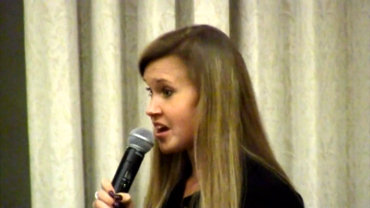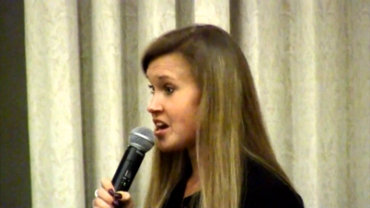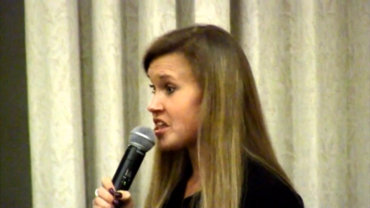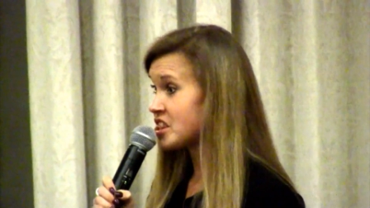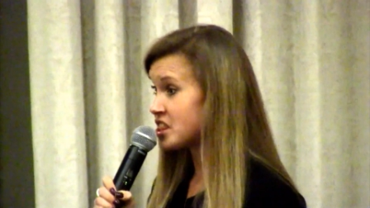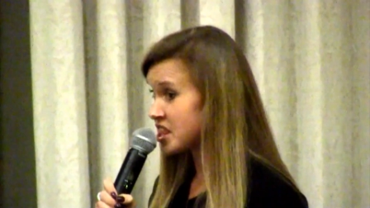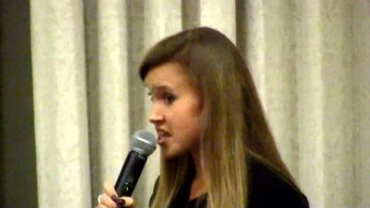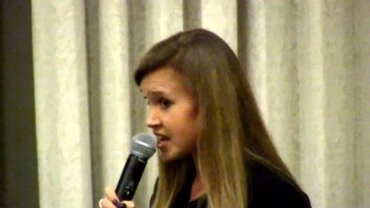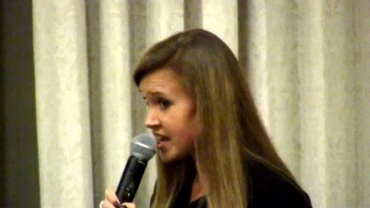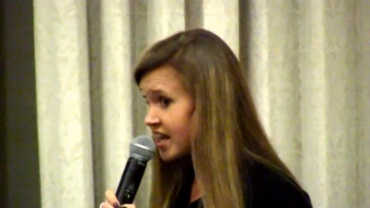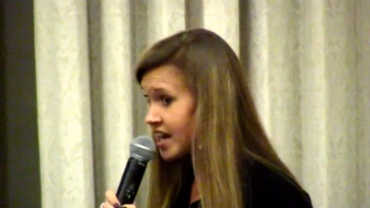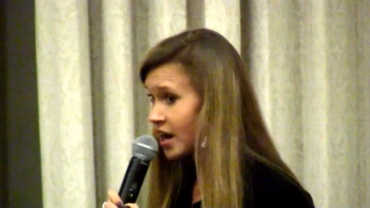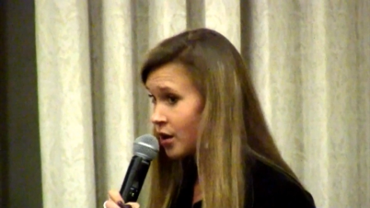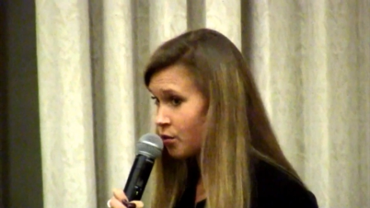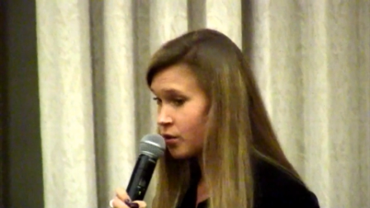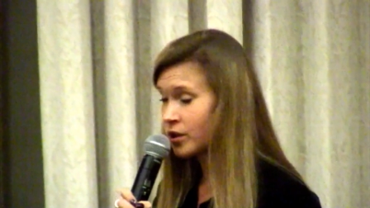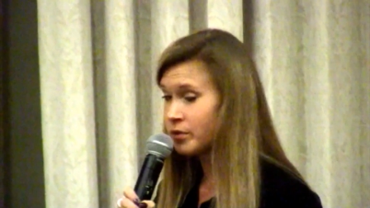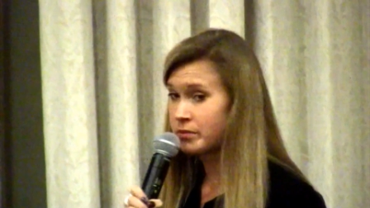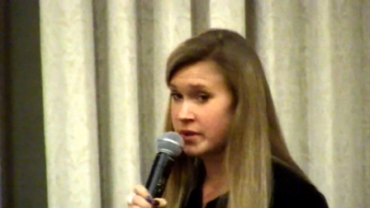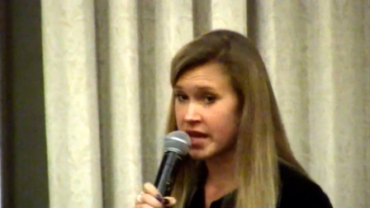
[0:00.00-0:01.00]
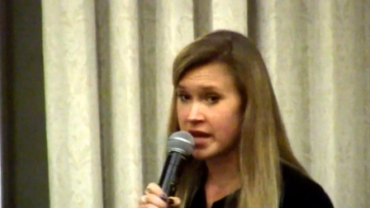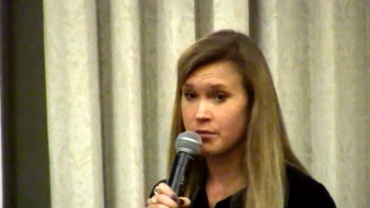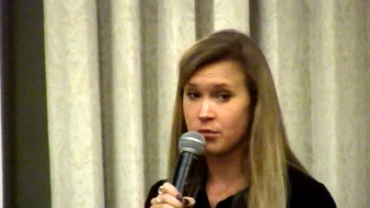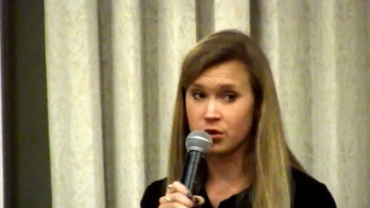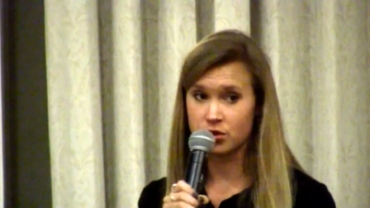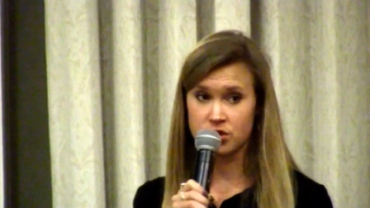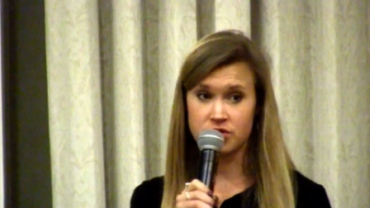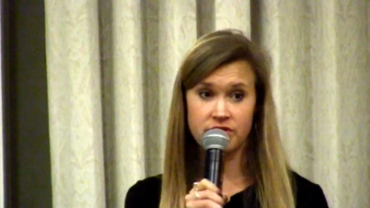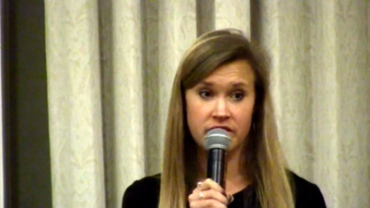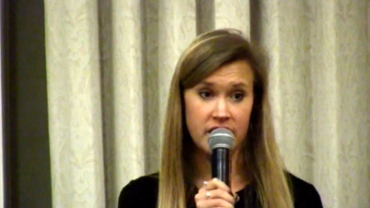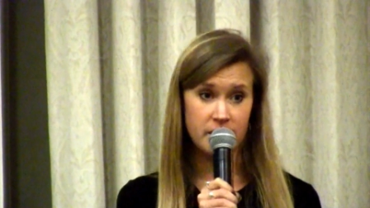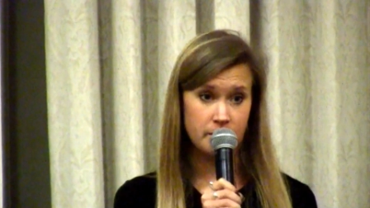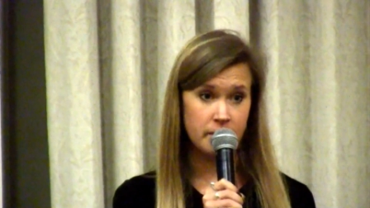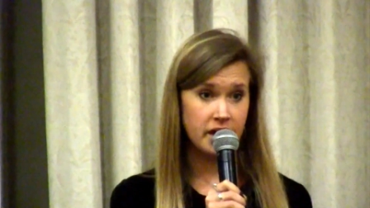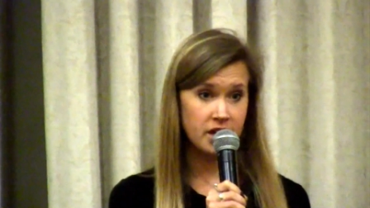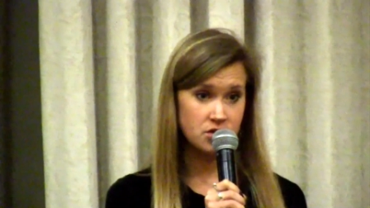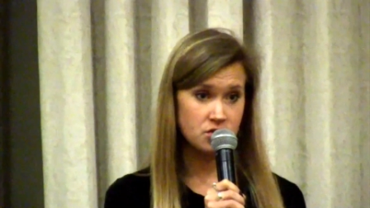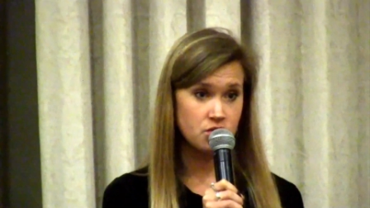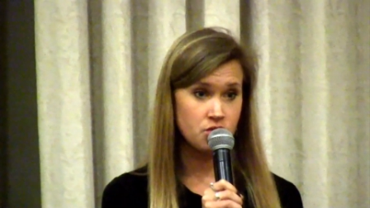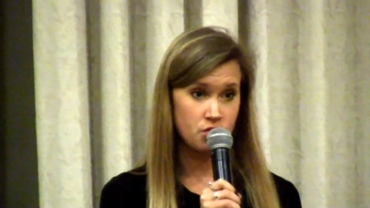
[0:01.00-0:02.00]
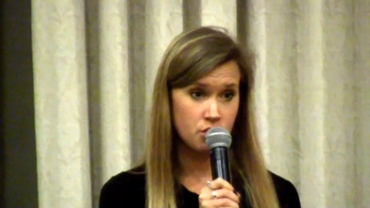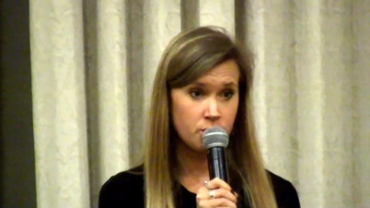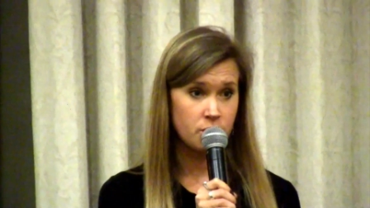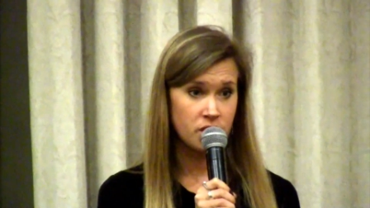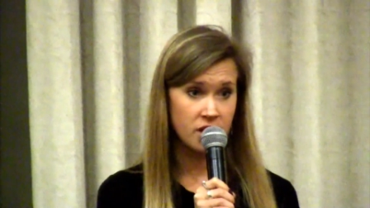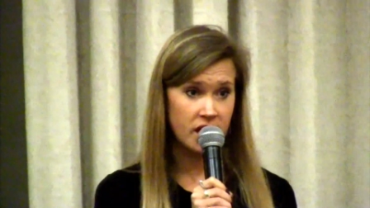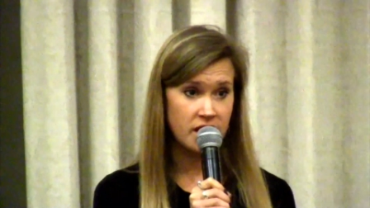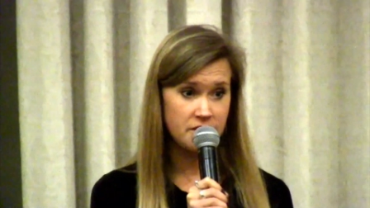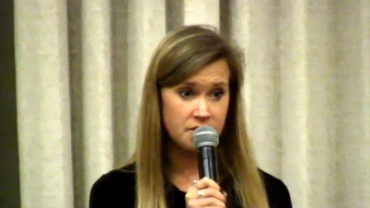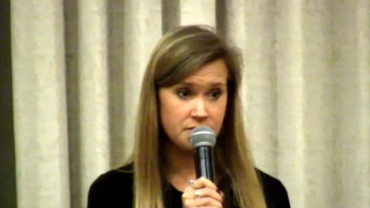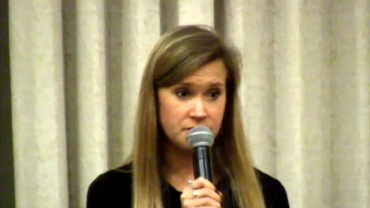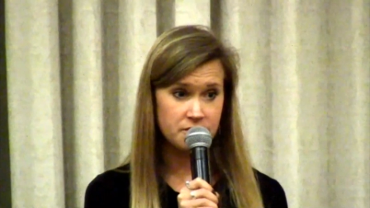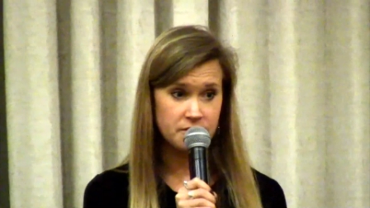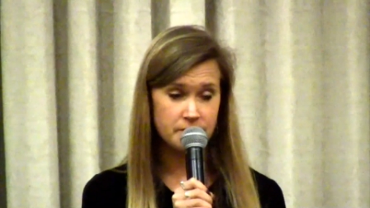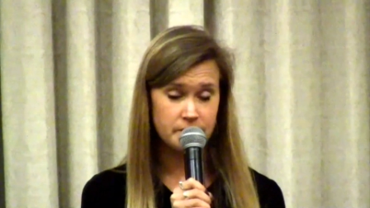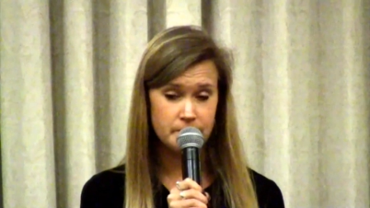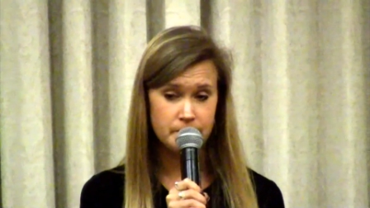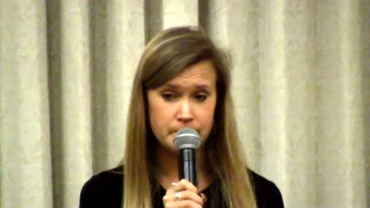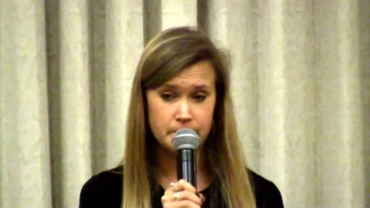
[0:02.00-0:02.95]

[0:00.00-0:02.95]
I think I will be able to find back to normal life.